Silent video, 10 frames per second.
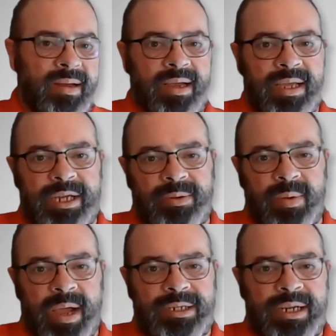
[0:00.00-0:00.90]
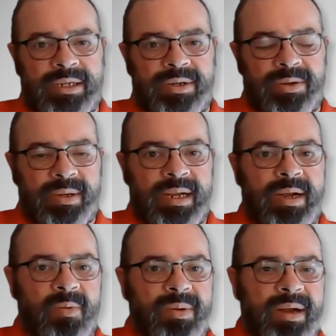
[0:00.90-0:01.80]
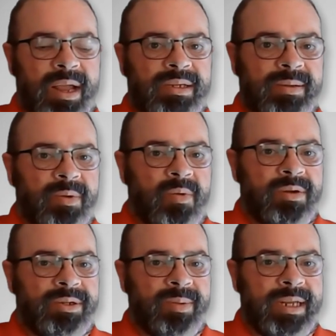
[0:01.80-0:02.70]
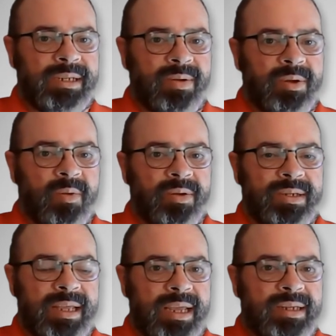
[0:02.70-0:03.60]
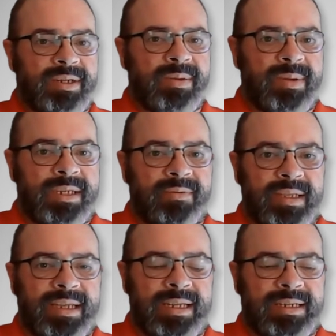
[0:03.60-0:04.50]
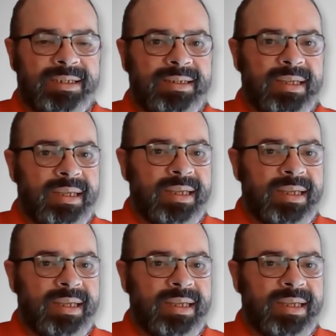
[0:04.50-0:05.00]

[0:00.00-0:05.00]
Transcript: Each project is unique, with custom quotes based on course length and specific needs.